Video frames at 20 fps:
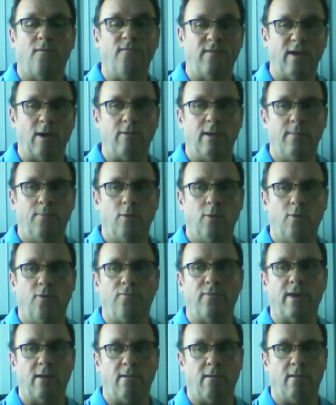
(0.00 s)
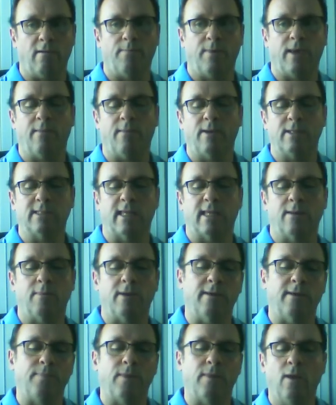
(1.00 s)
Very important that, and I'll be coming to that in a
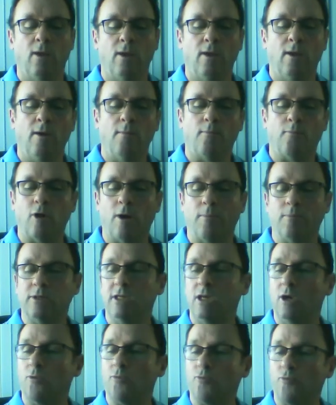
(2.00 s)
minute. Property at